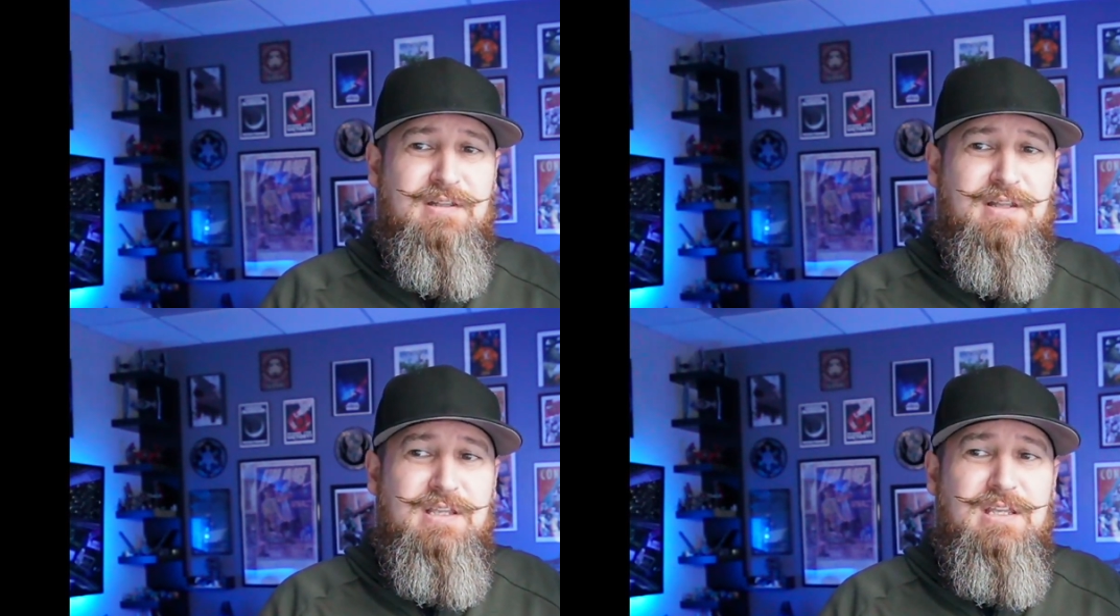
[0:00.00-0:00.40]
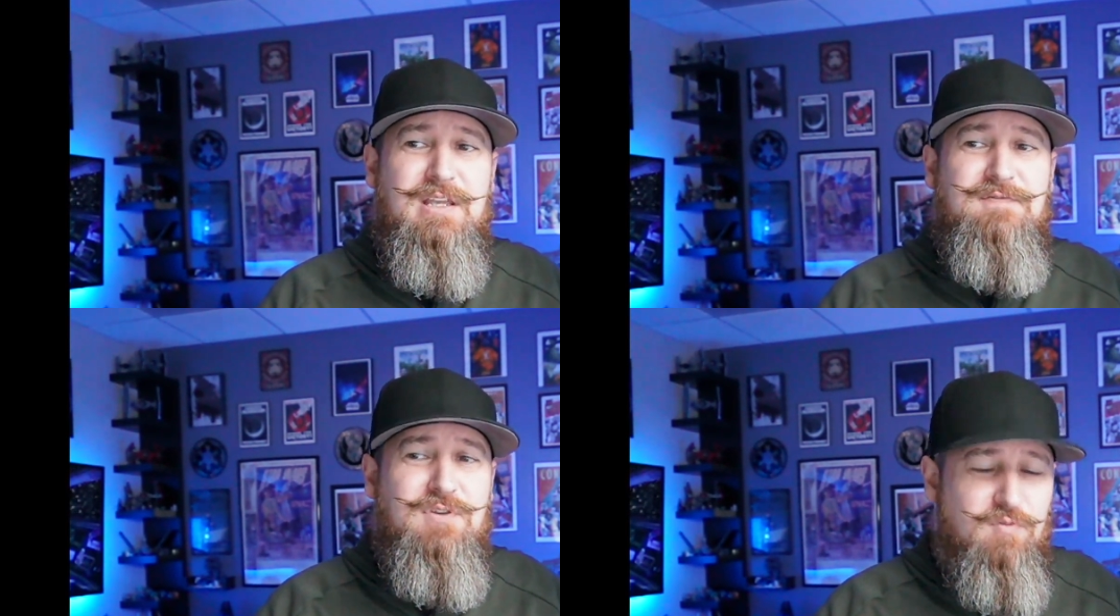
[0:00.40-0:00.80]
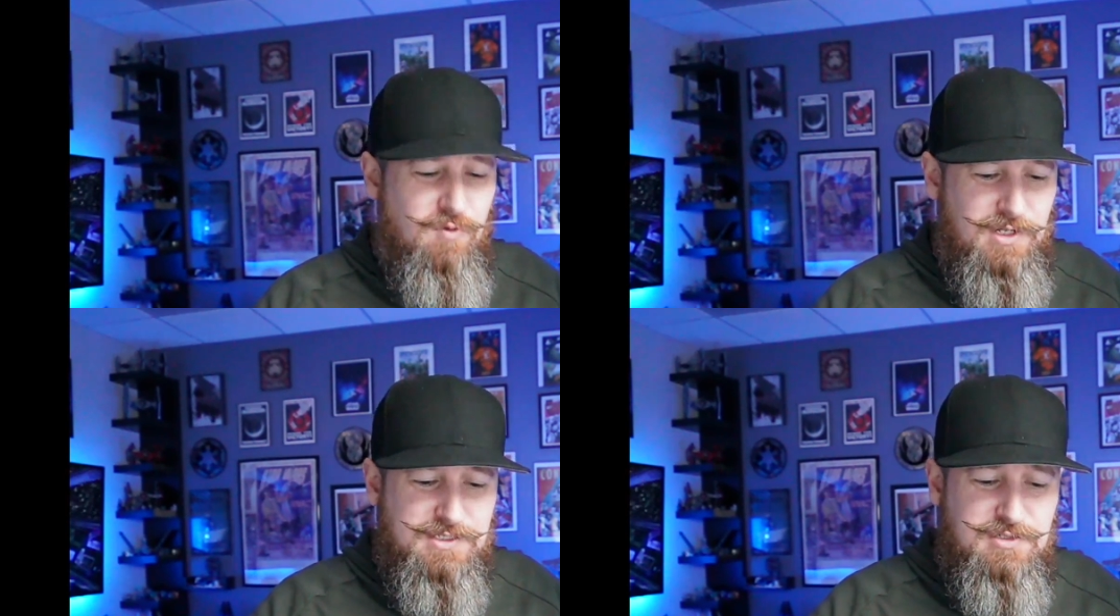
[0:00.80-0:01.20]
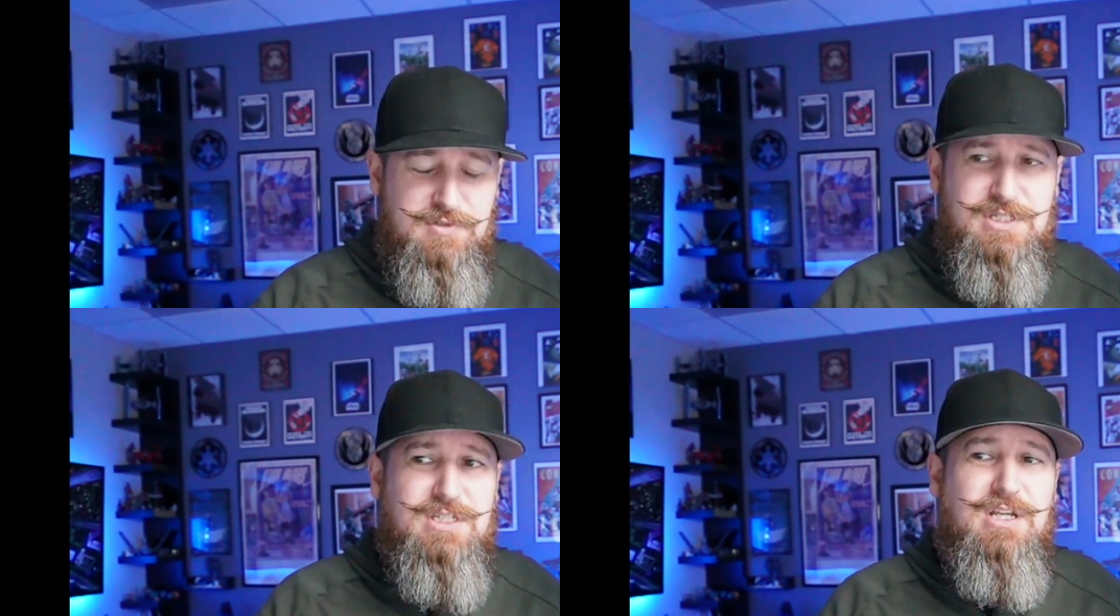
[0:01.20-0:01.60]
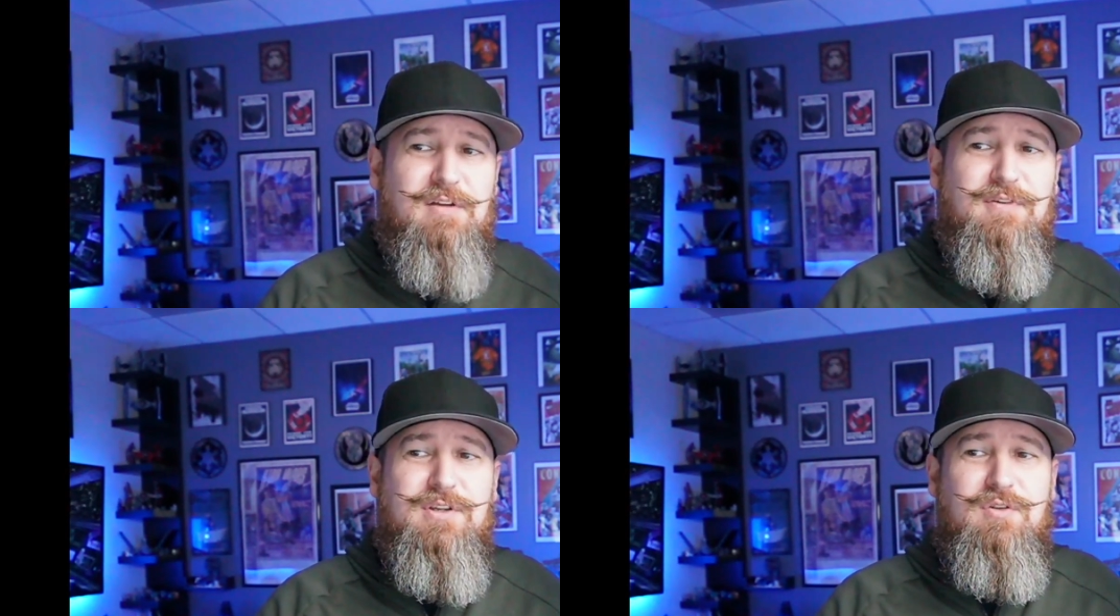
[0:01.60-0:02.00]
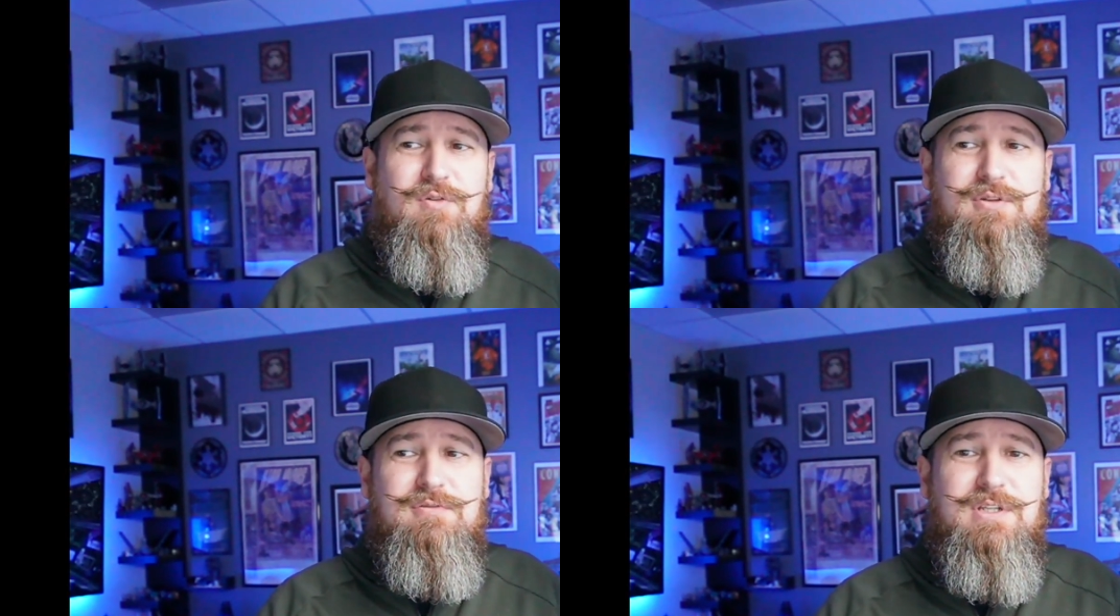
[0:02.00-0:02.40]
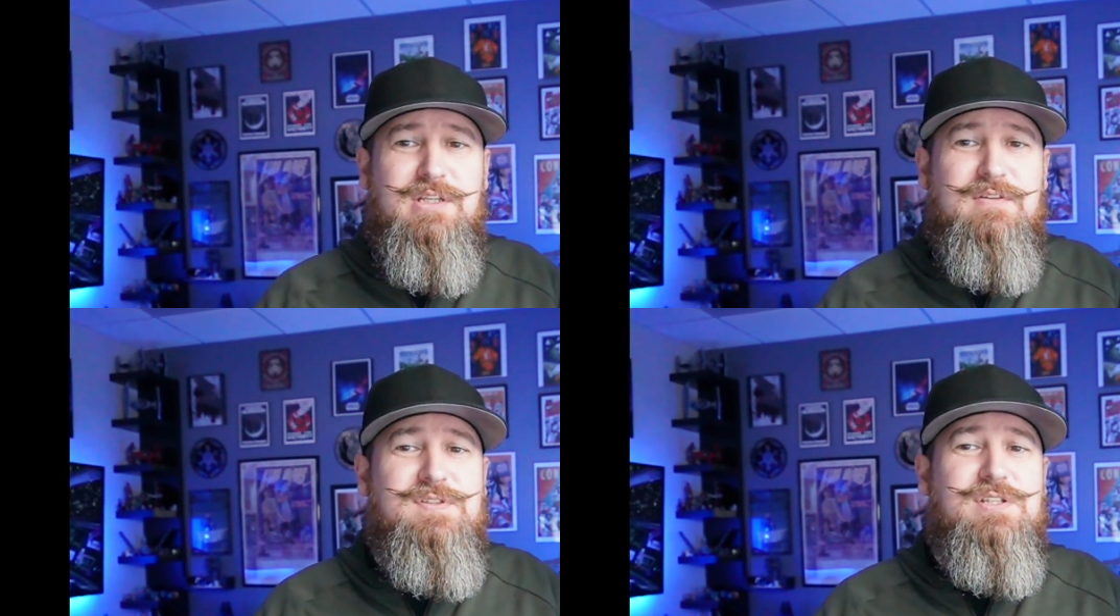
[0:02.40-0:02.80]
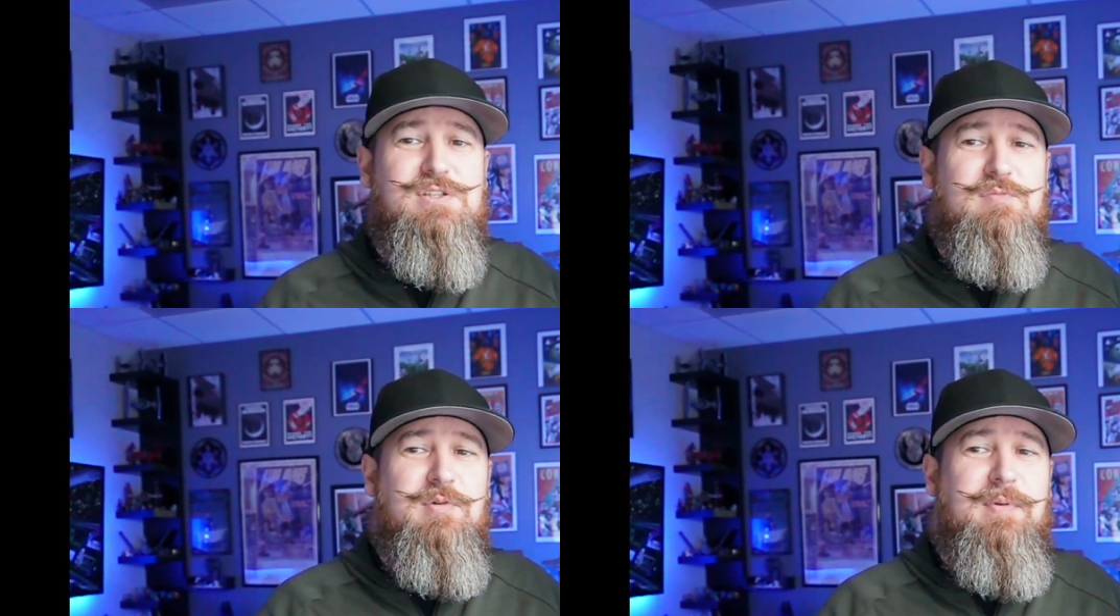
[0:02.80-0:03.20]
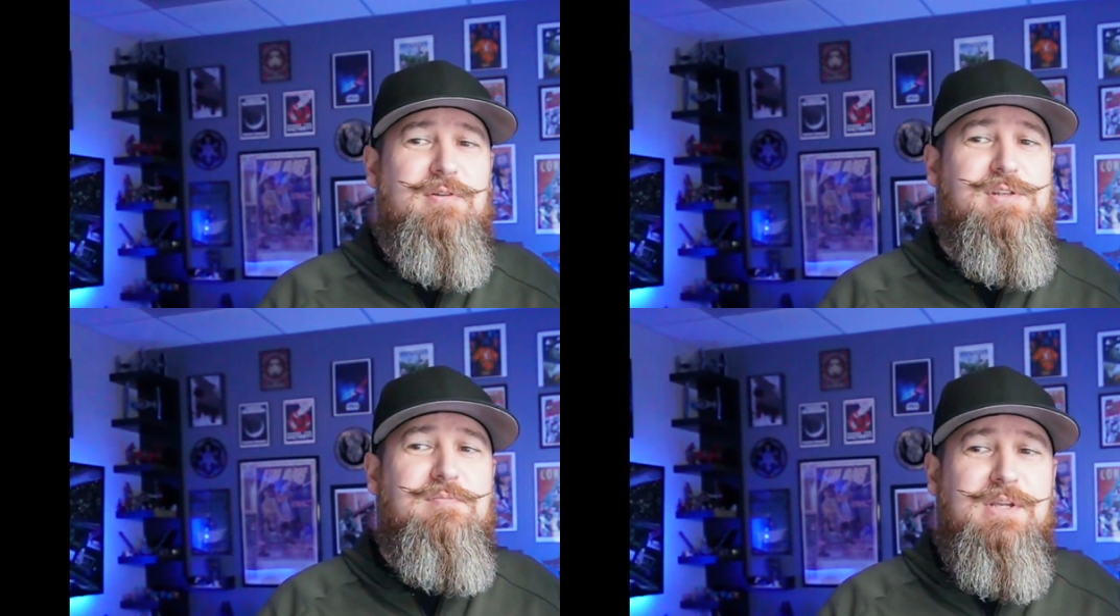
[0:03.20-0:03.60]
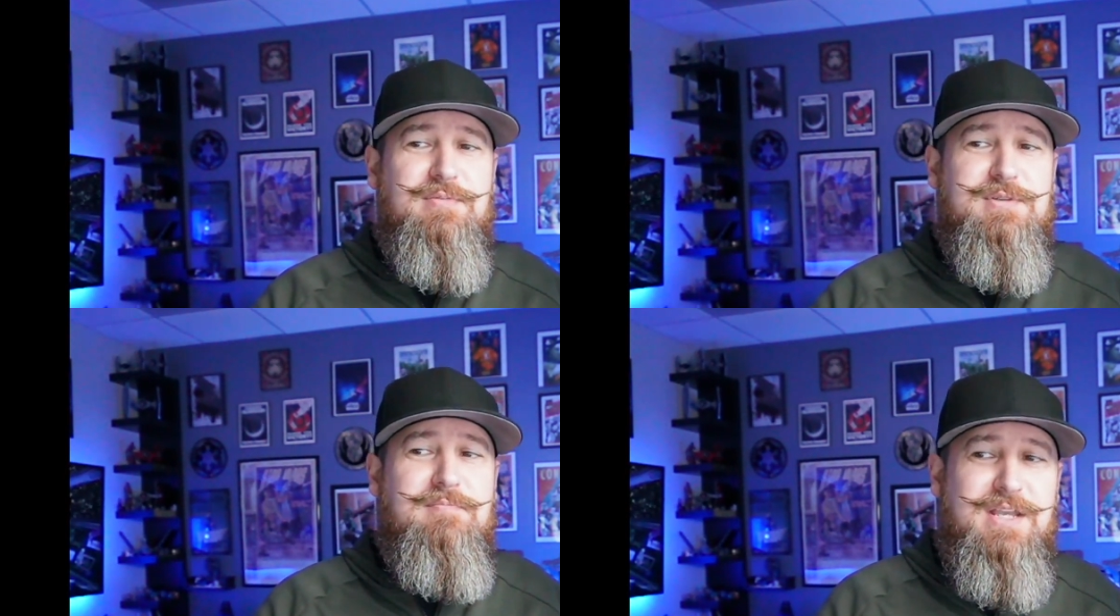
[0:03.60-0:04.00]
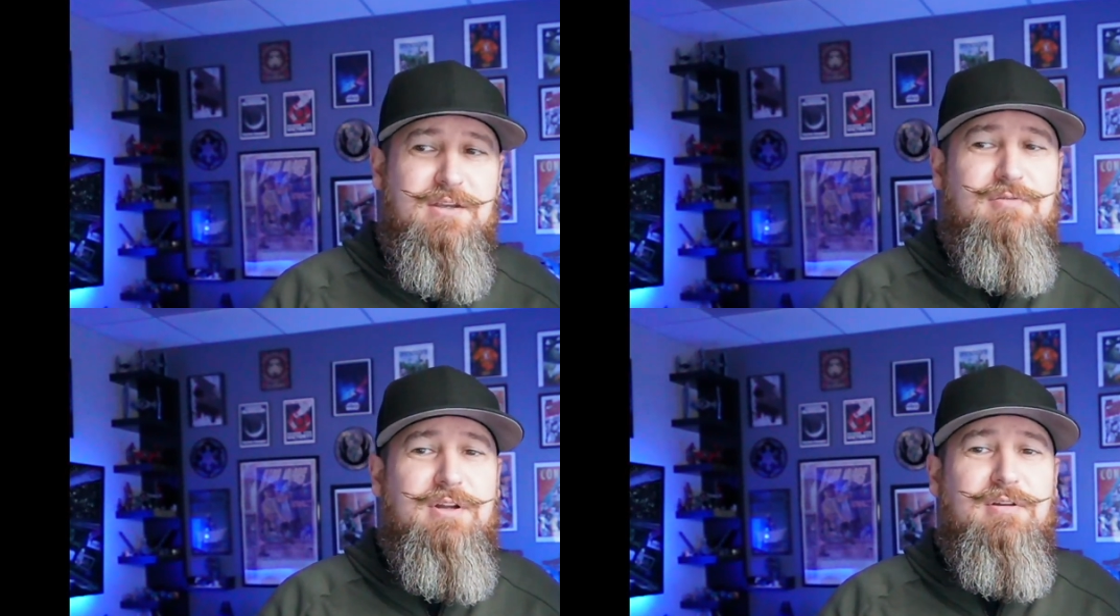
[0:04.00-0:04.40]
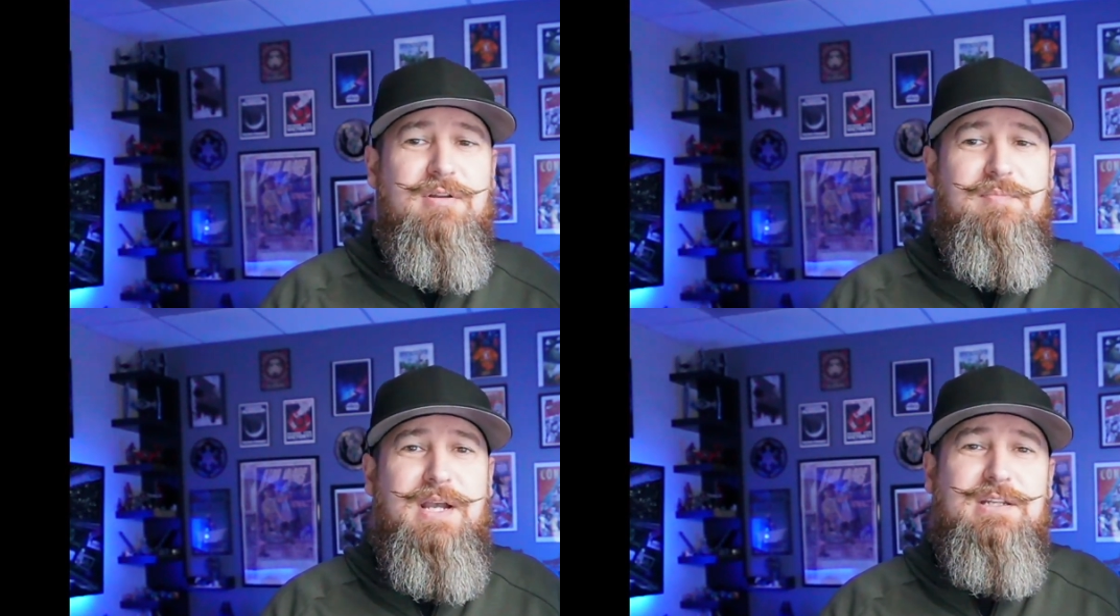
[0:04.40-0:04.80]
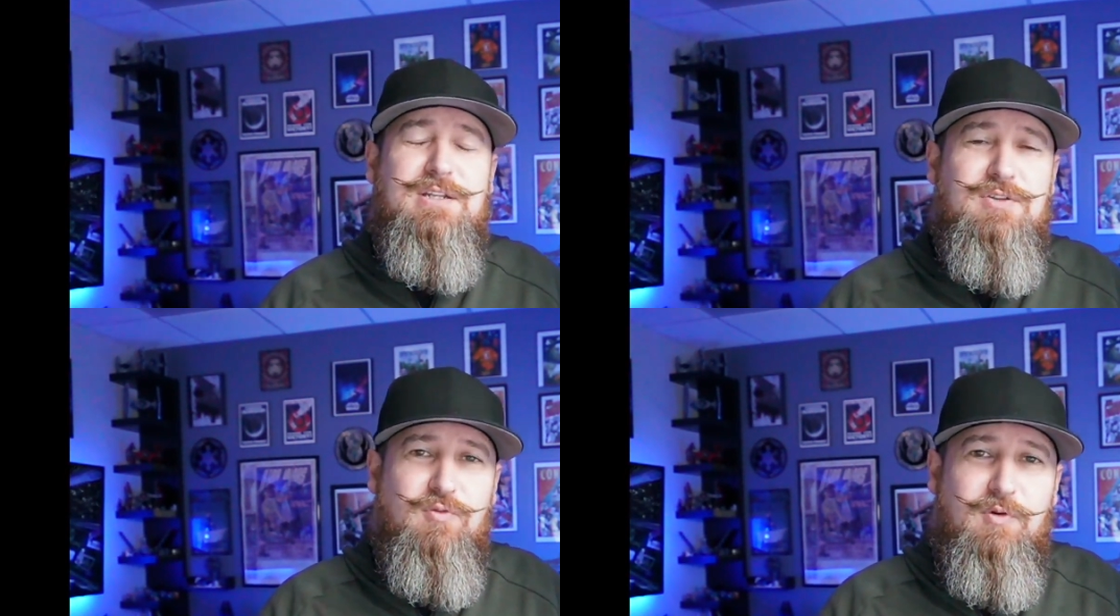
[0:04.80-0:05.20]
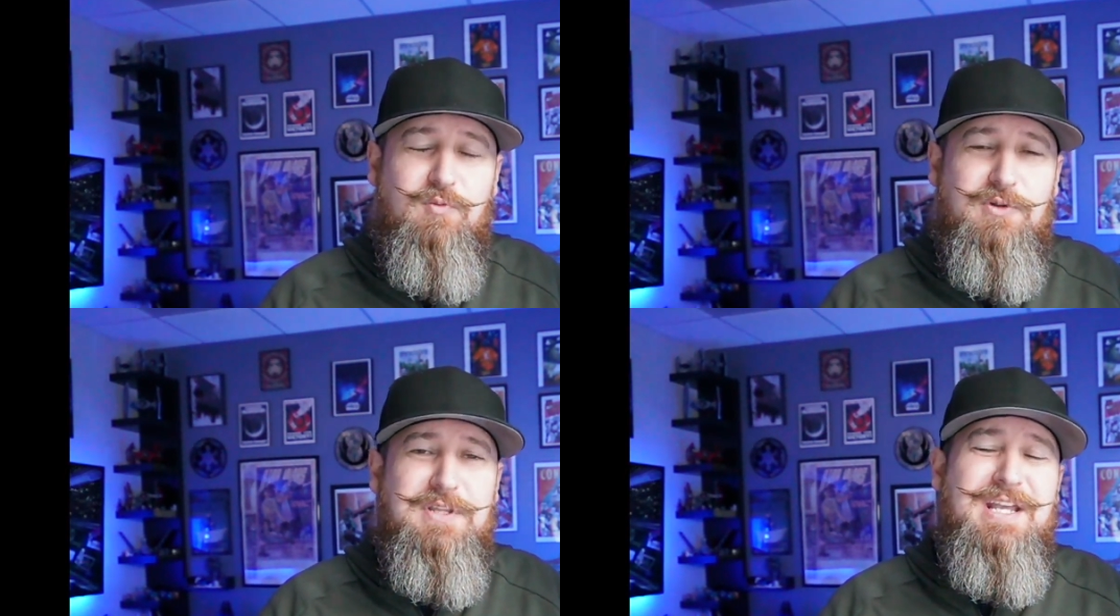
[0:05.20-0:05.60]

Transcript: Like, if you want to discover your unique gifts and superpowers and be able to make a greater impact in your world,